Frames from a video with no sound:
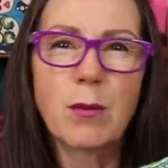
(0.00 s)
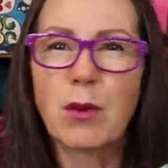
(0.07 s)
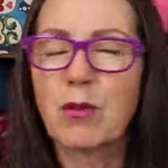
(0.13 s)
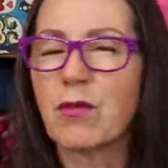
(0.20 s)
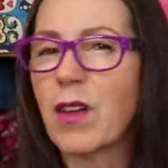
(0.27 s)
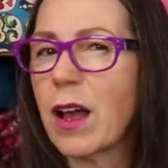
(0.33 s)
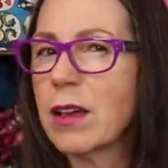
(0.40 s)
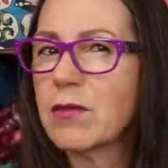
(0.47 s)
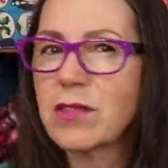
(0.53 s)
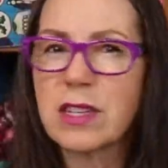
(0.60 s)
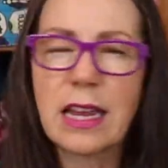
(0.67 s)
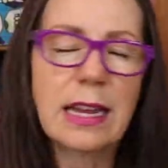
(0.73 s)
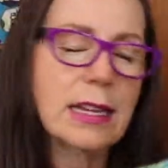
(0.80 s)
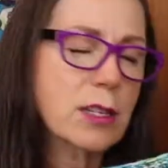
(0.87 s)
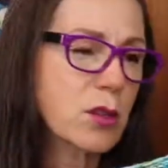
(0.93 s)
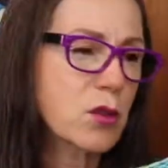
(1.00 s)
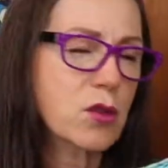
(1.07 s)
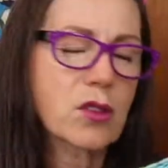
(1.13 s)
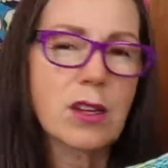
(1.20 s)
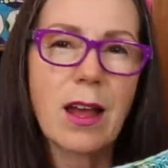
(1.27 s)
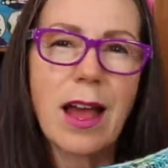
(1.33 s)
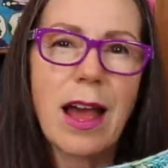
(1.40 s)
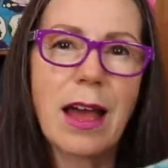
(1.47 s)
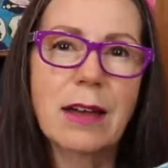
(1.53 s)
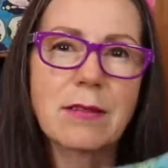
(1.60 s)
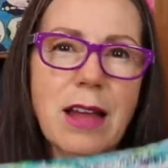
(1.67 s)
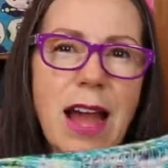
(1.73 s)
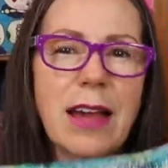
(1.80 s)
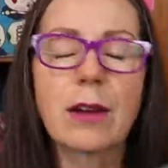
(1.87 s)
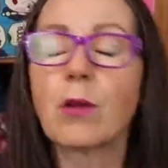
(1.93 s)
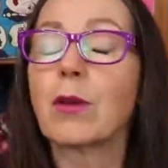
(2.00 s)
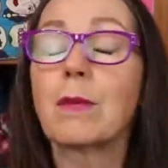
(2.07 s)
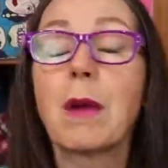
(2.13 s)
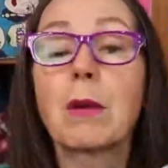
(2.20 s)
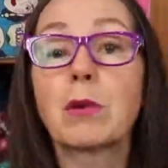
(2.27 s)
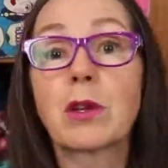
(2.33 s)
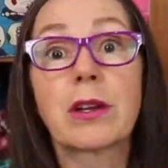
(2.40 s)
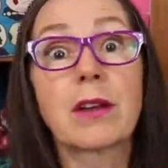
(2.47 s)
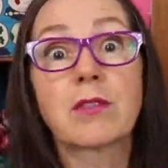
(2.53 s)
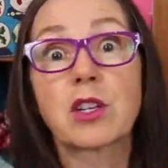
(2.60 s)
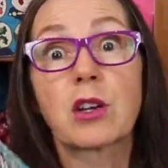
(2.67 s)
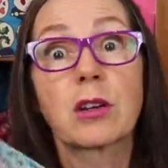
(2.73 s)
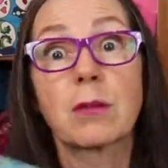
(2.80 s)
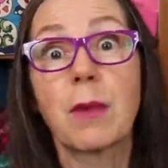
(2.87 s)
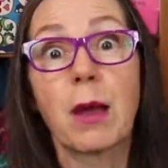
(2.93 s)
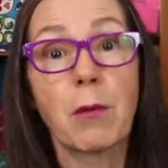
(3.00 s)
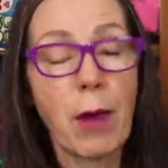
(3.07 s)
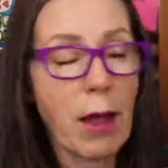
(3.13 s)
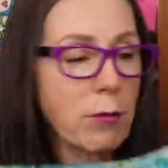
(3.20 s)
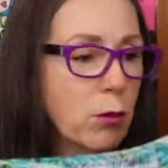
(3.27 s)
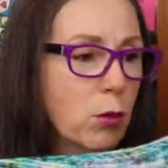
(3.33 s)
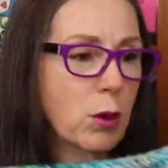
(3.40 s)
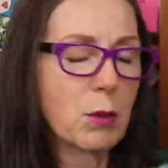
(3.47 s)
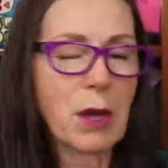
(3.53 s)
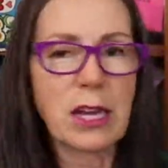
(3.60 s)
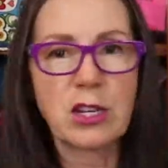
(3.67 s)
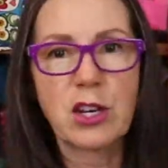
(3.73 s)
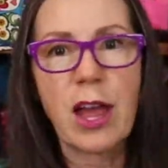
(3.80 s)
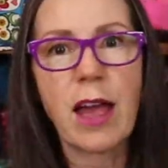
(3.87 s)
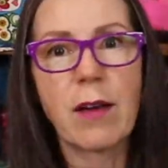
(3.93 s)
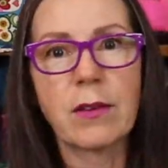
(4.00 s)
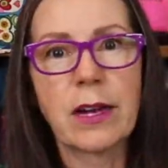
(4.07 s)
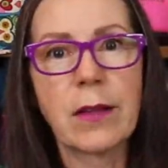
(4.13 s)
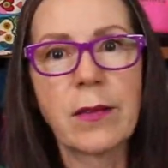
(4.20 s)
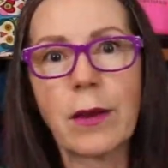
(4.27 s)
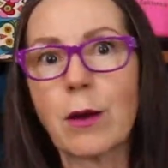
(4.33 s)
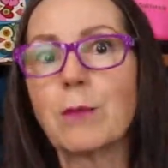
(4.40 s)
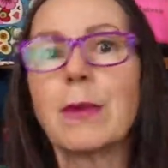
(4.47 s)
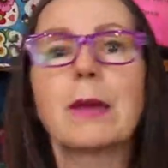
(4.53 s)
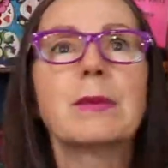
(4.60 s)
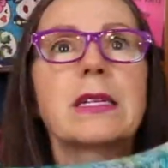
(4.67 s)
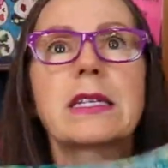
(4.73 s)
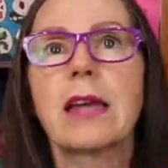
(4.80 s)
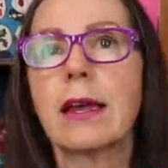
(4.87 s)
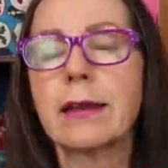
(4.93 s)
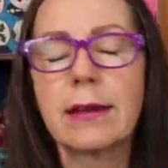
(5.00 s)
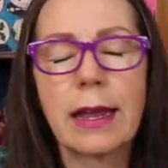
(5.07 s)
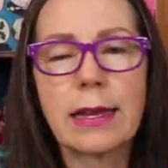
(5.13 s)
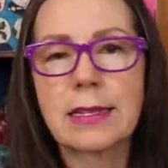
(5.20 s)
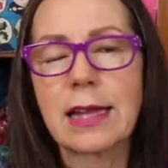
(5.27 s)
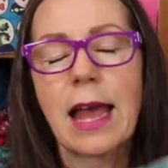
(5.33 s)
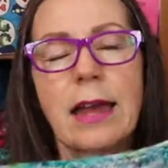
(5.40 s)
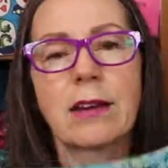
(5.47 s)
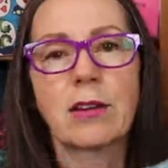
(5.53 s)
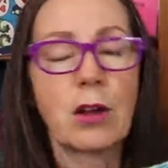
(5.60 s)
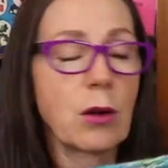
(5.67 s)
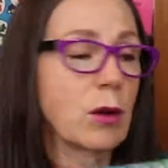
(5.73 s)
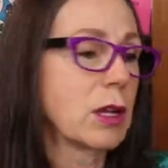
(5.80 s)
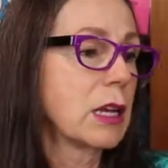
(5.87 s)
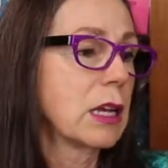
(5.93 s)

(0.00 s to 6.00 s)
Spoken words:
or 5 days or something. I don't remember. You'd have to go to my Ravelry page. I have it on there, or maybe 10 days. I don't know.